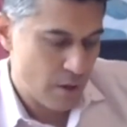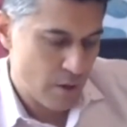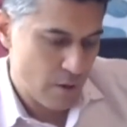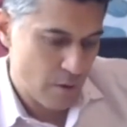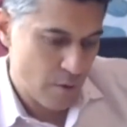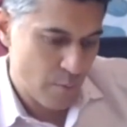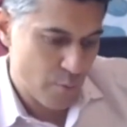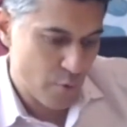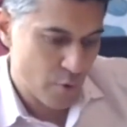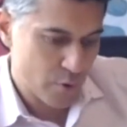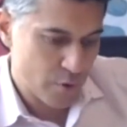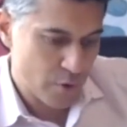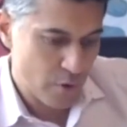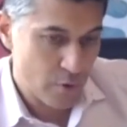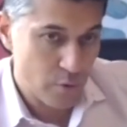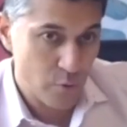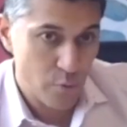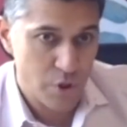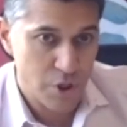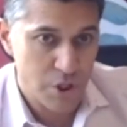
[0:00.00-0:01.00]
product,
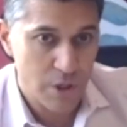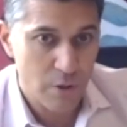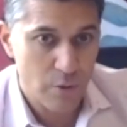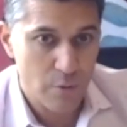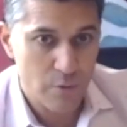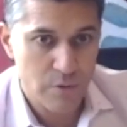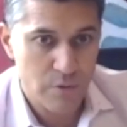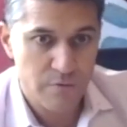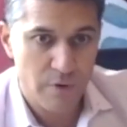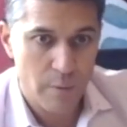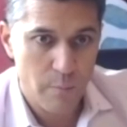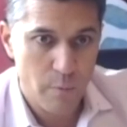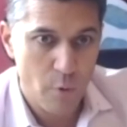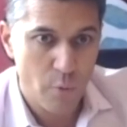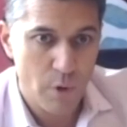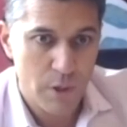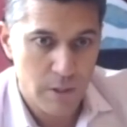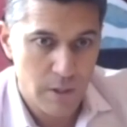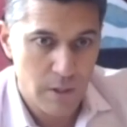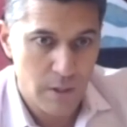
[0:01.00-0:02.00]
which includes fiber
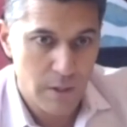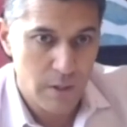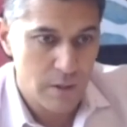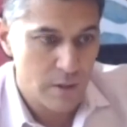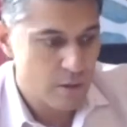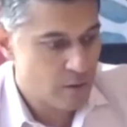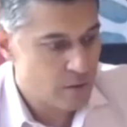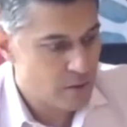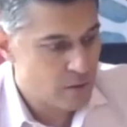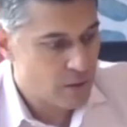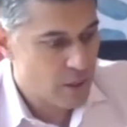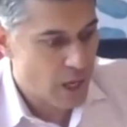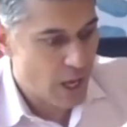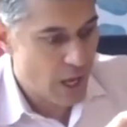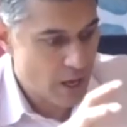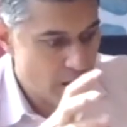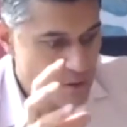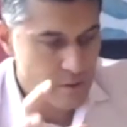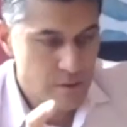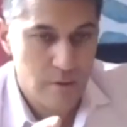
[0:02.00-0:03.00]
1 gig
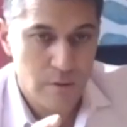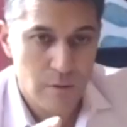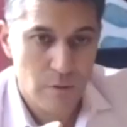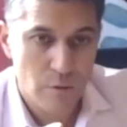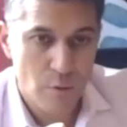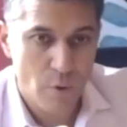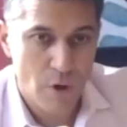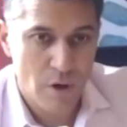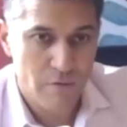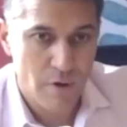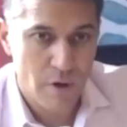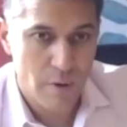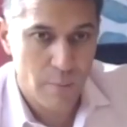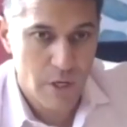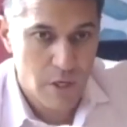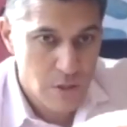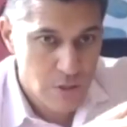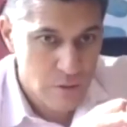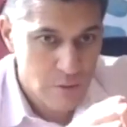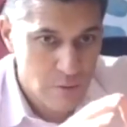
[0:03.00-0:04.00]
and the Wi-Fi
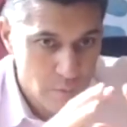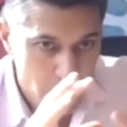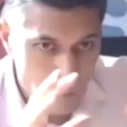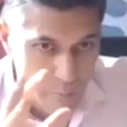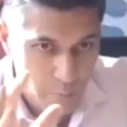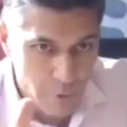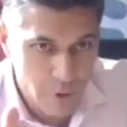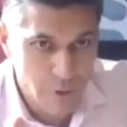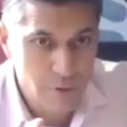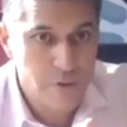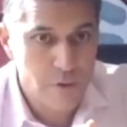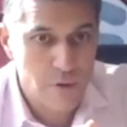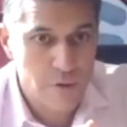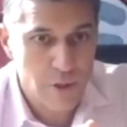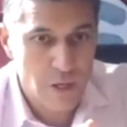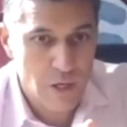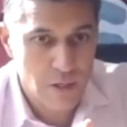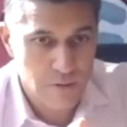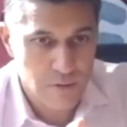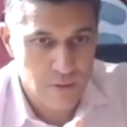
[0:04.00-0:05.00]
mesh bundled
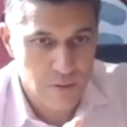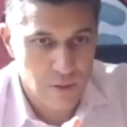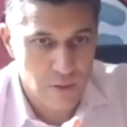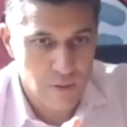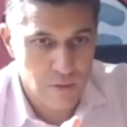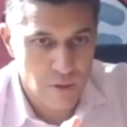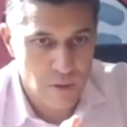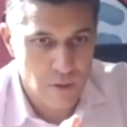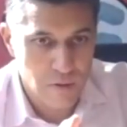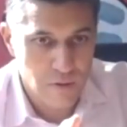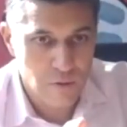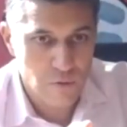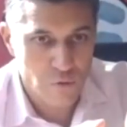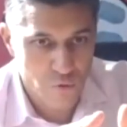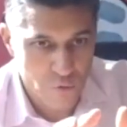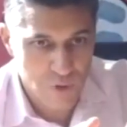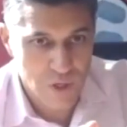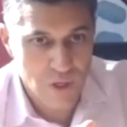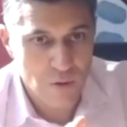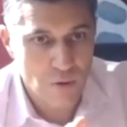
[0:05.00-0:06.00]
as a standard
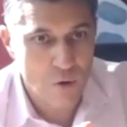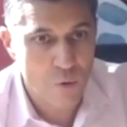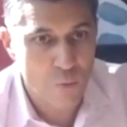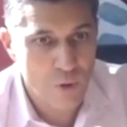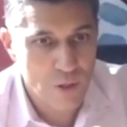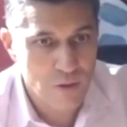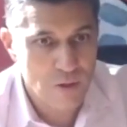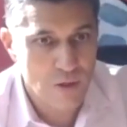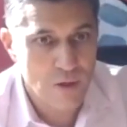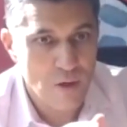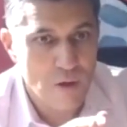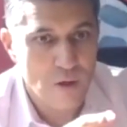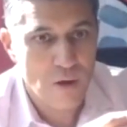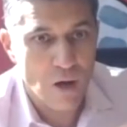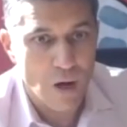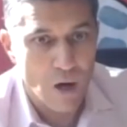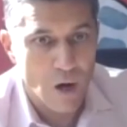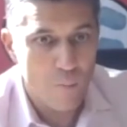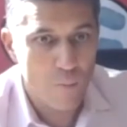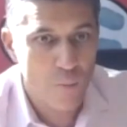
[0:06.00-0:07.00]
together with
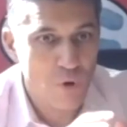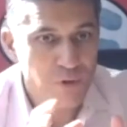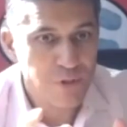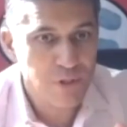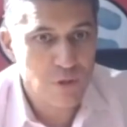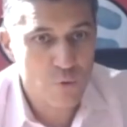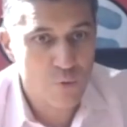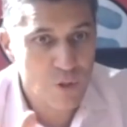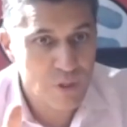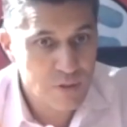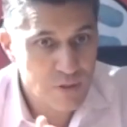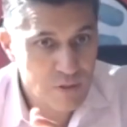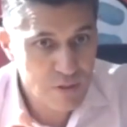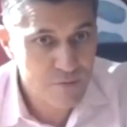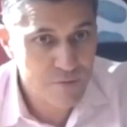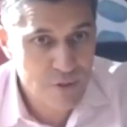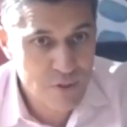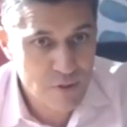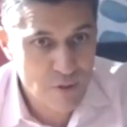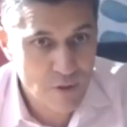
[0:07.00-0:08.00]
our multi-screen
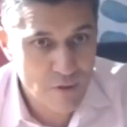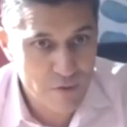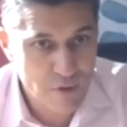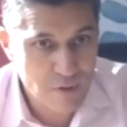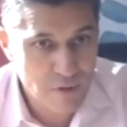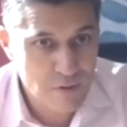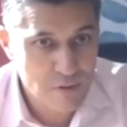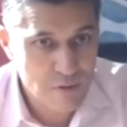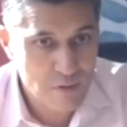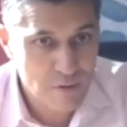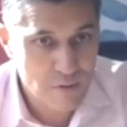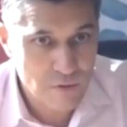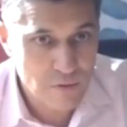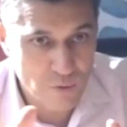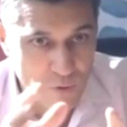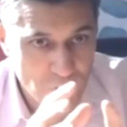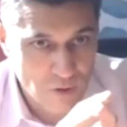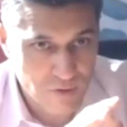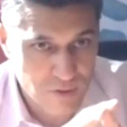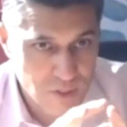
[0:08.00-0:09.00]
TV service. So
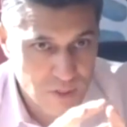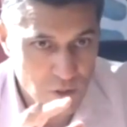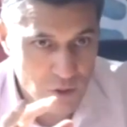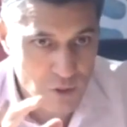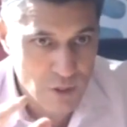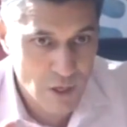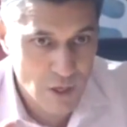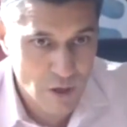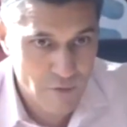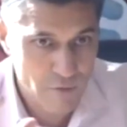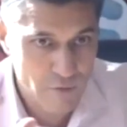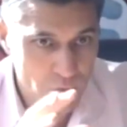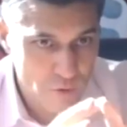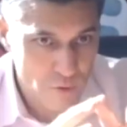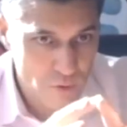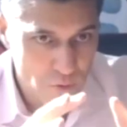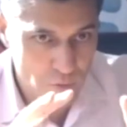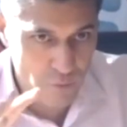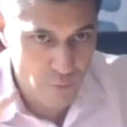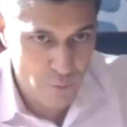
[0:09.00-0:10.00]
you essentially have
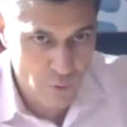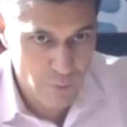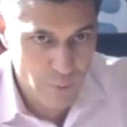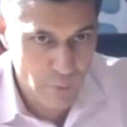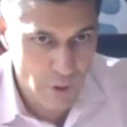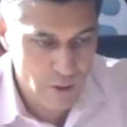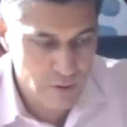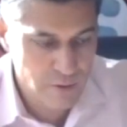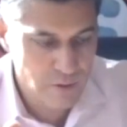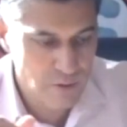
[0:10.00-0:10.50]
the 3 parts